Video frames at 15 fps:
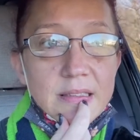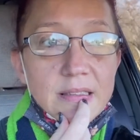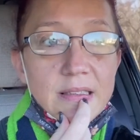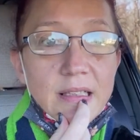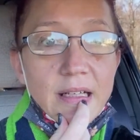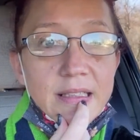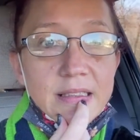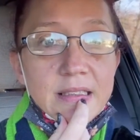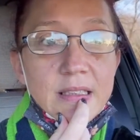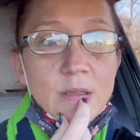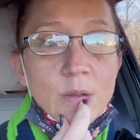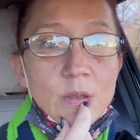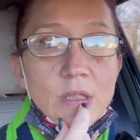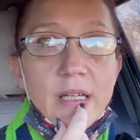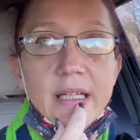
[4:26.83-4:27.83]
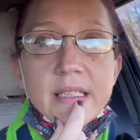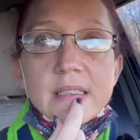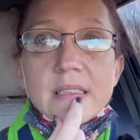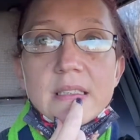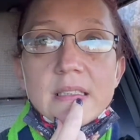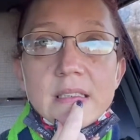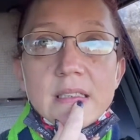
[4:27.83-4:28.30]
bicycle
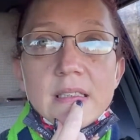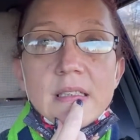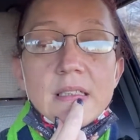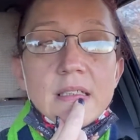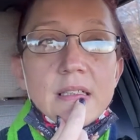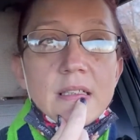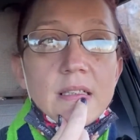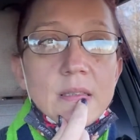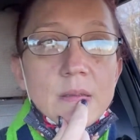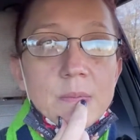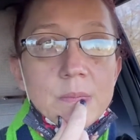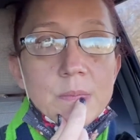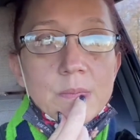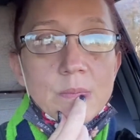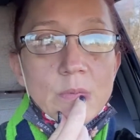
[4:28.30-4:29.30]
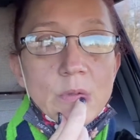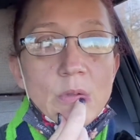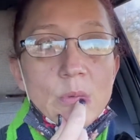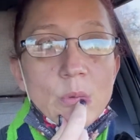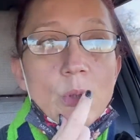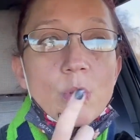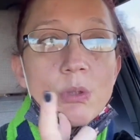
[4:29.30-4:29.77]
lights.
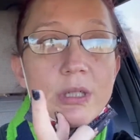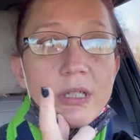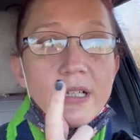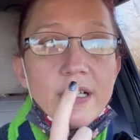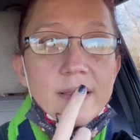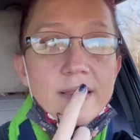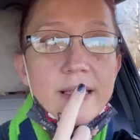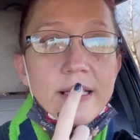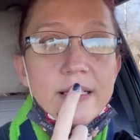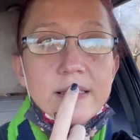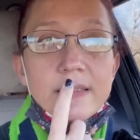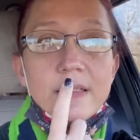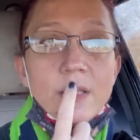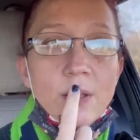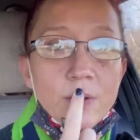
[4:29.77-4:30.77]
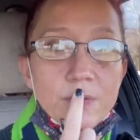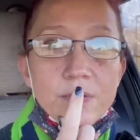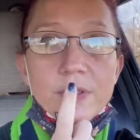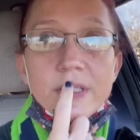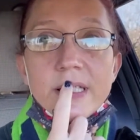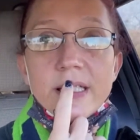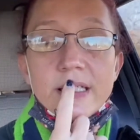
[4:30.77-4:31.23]
We'll work on that.
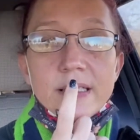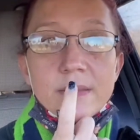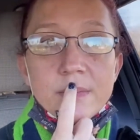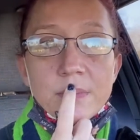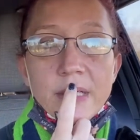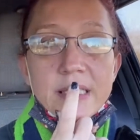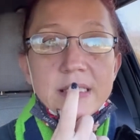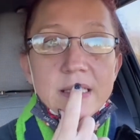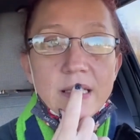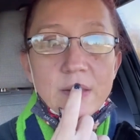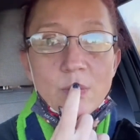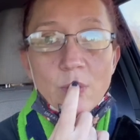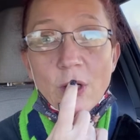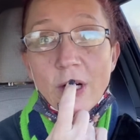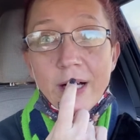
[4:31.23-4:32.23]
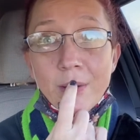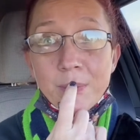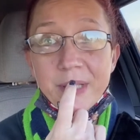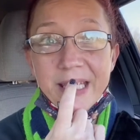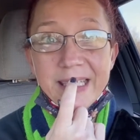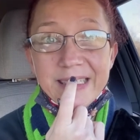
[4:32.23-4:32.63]
Hopefully my son will help me.